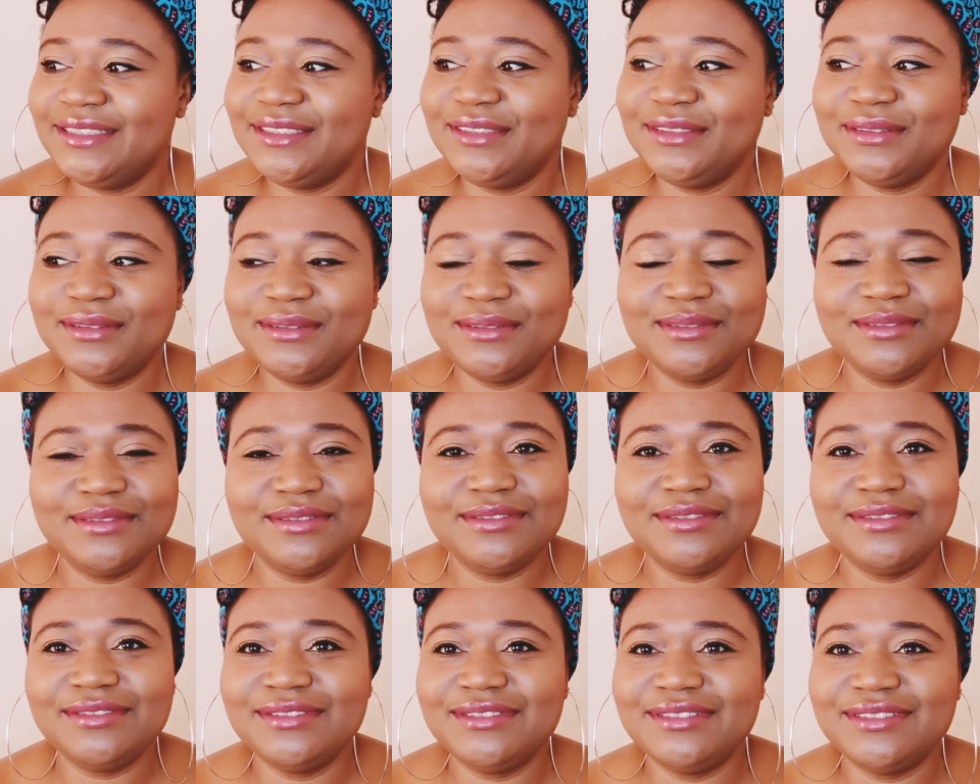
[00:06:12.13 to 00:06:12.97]

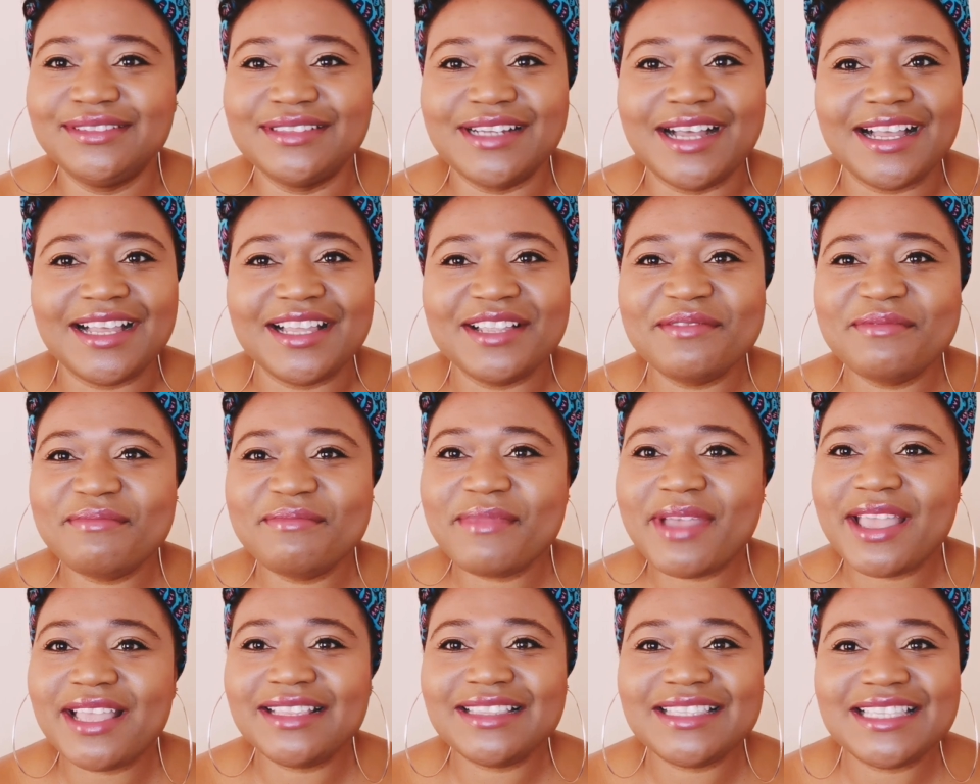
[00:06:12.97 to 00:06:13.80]
oh, I can
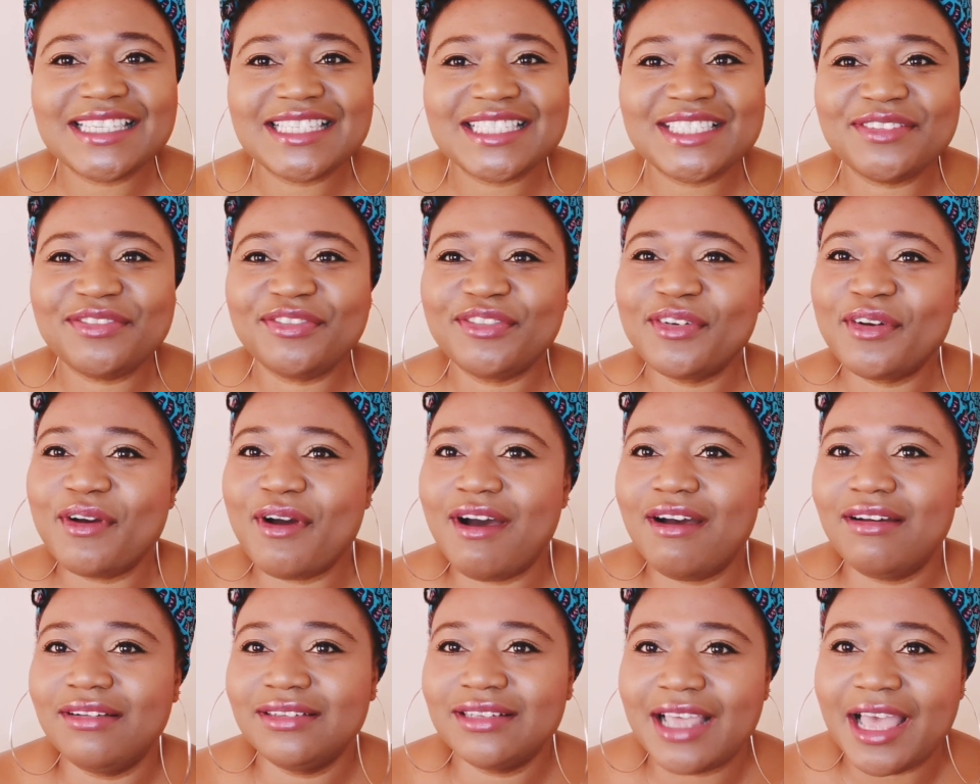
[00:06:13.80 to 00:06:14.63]
make this for
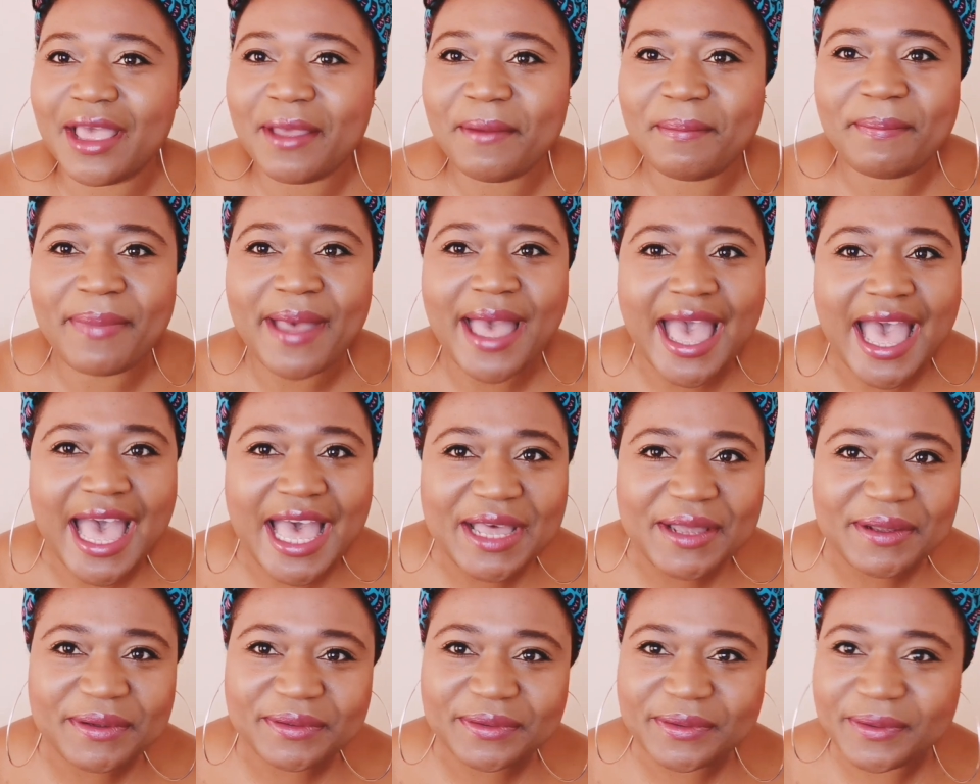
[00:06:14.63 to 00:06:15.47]
under
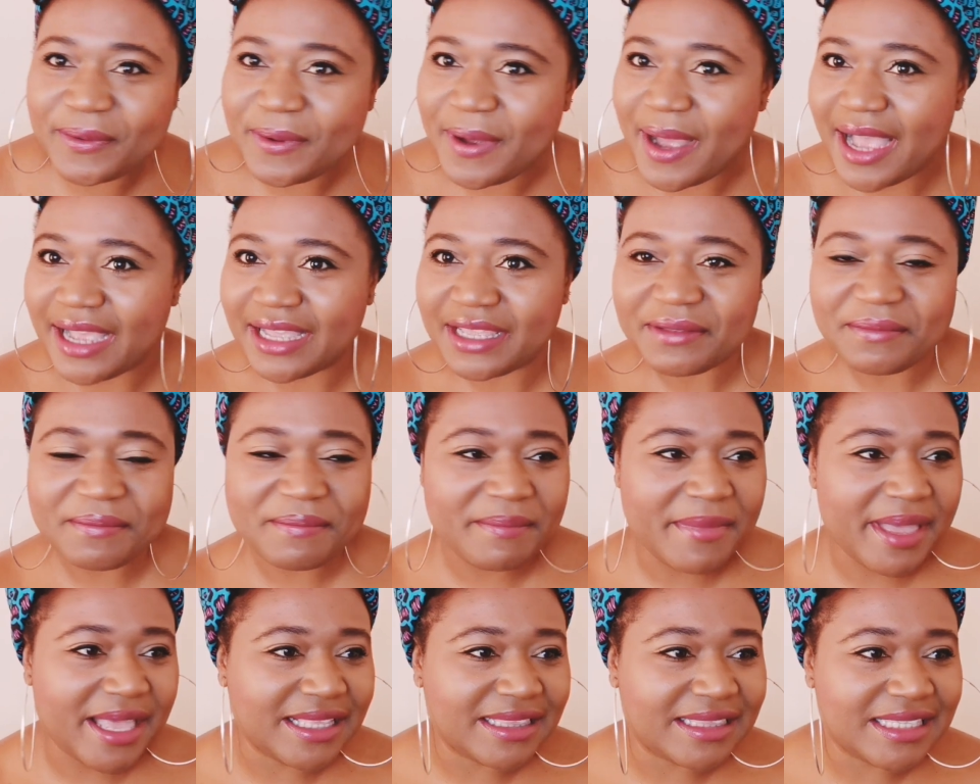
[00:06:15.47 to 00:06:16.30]
£1, or I
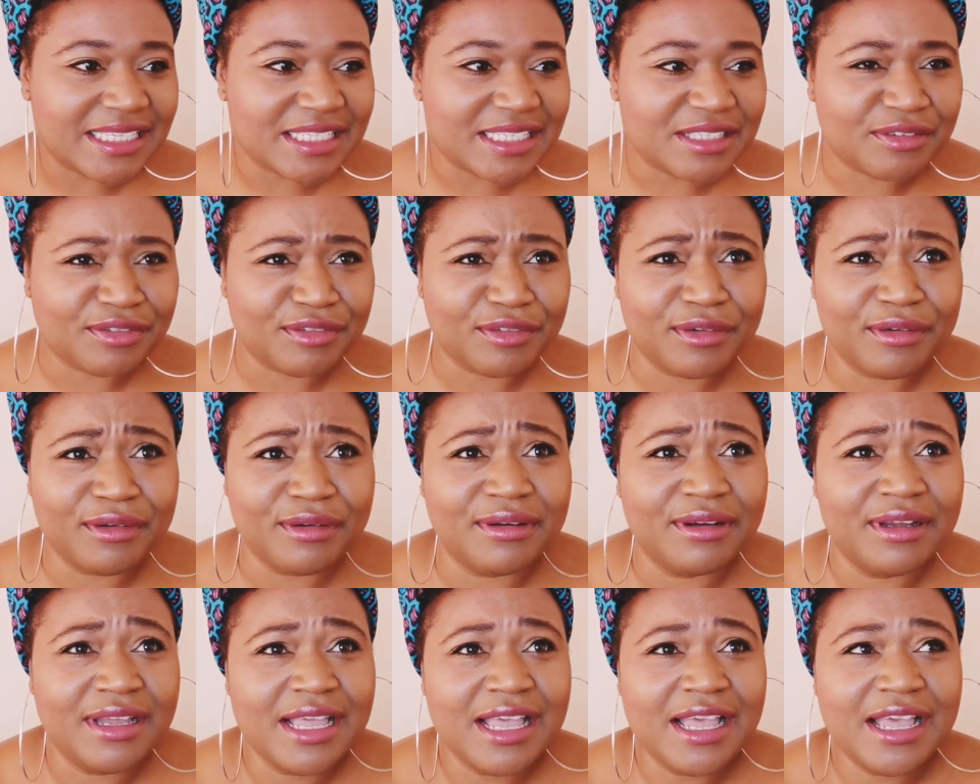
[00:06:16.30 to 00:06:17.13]
can make this
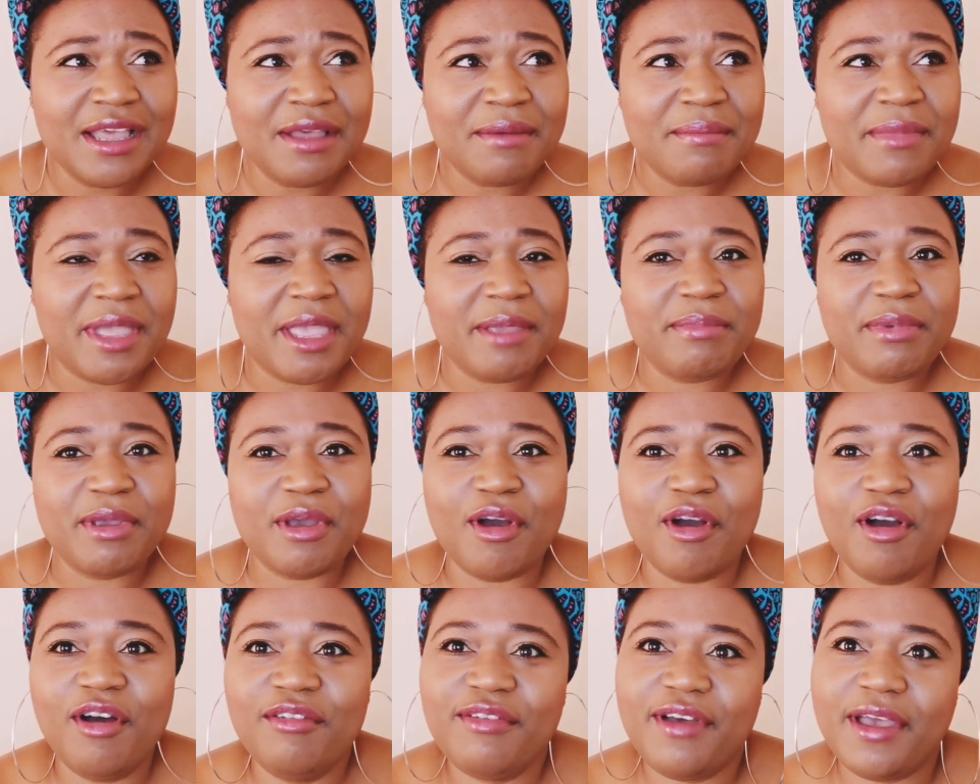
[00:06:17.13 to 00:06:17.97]
for maybe
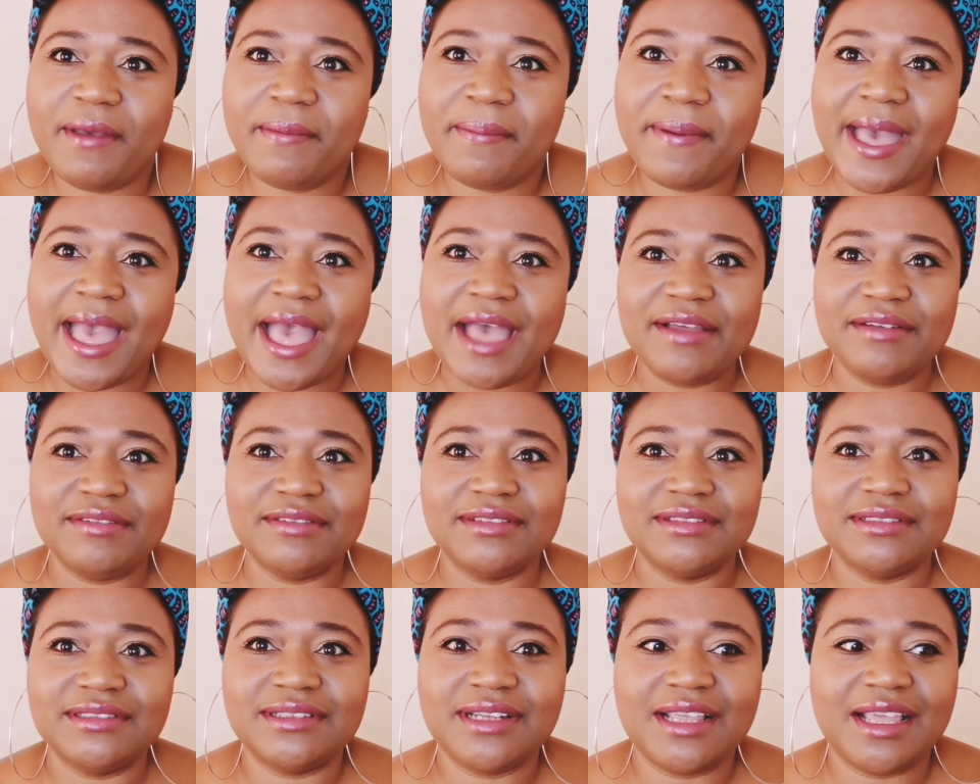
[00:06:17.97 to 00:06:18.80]
over
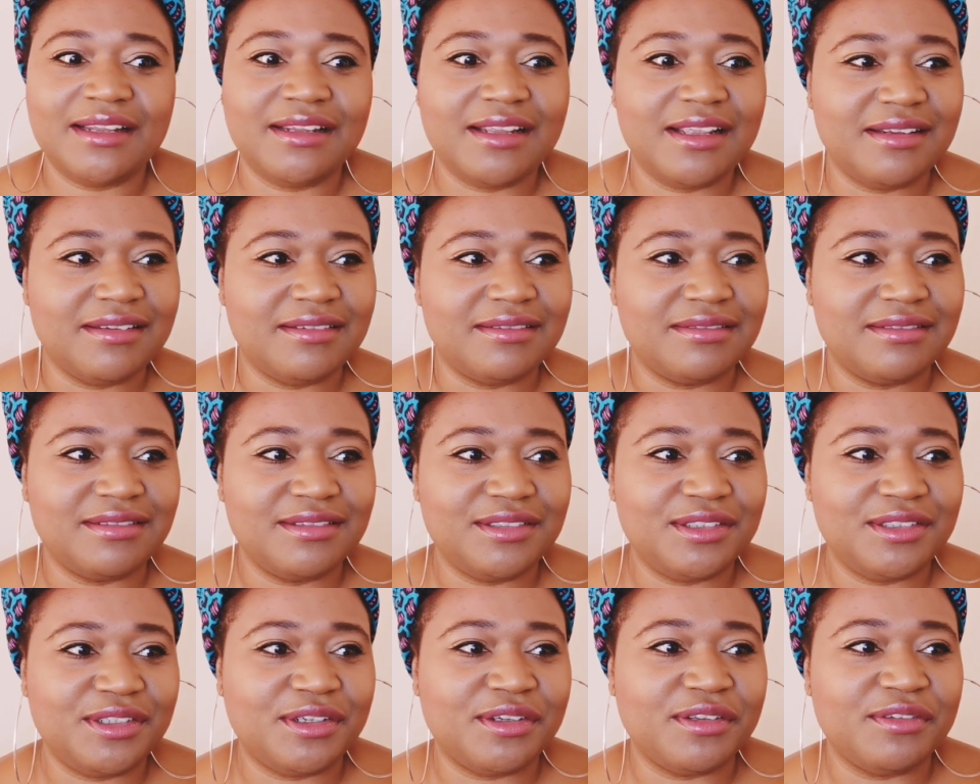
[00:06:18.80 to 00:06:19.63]
£1, and then
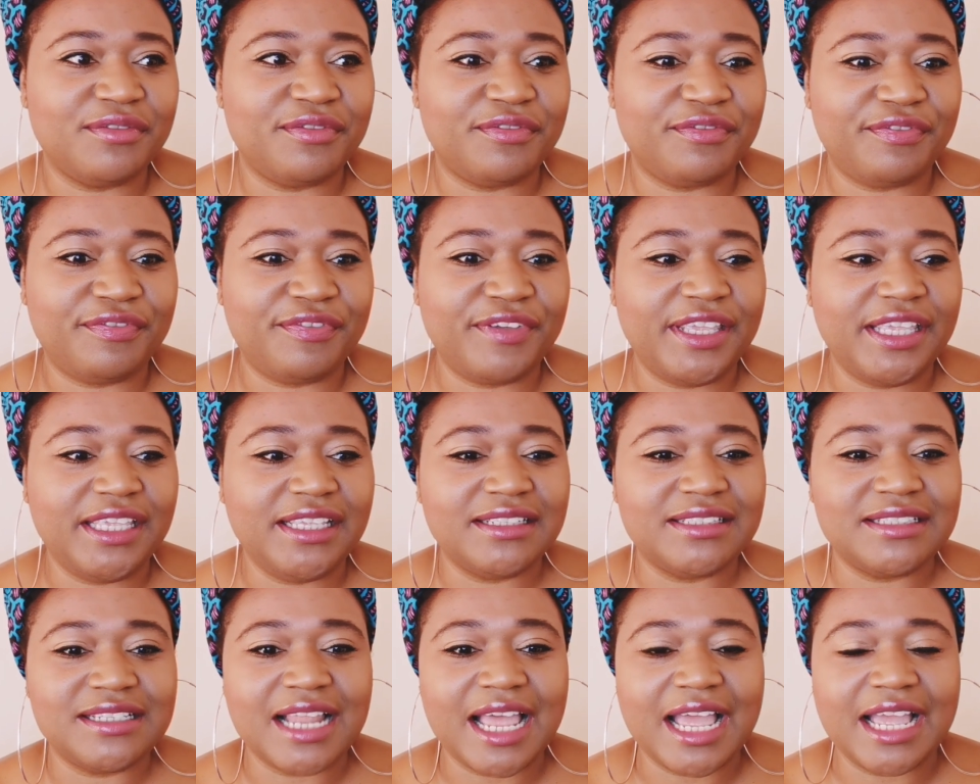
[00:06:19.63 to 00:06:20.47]
you could
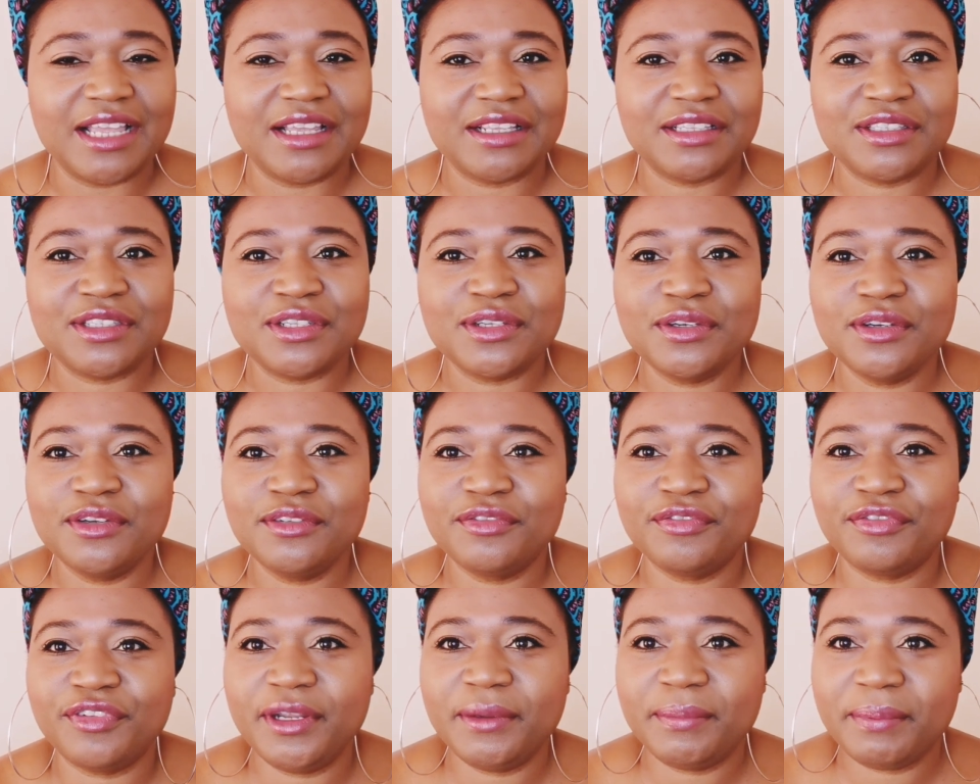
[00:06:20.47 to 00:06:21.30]
feed like
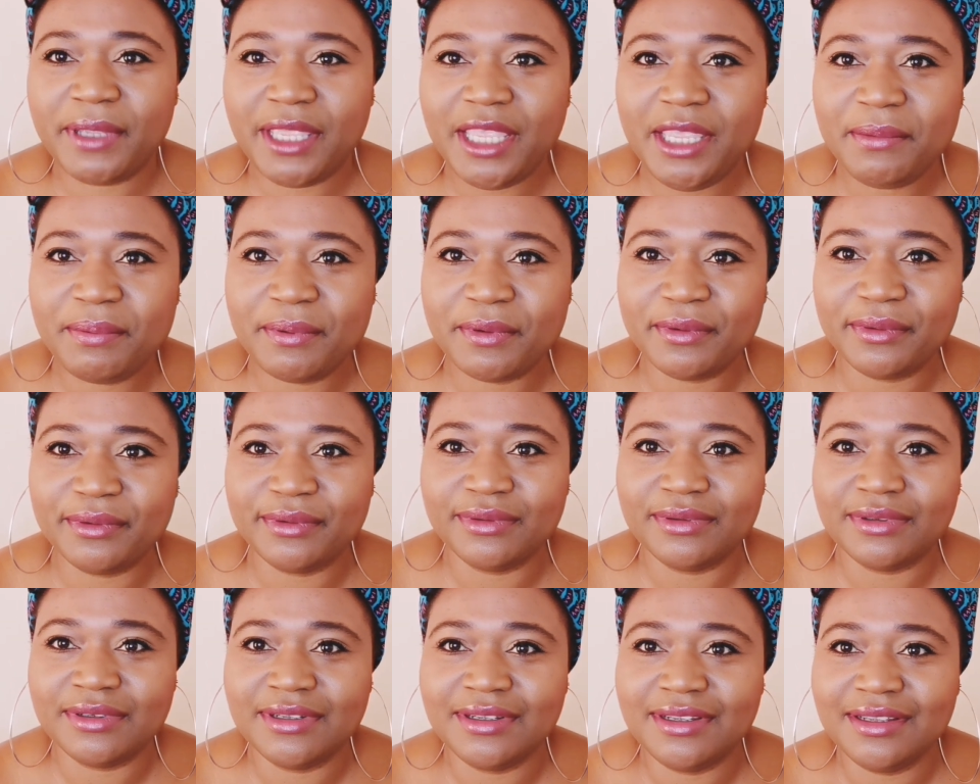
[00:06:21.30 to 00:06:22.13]
2-3 people.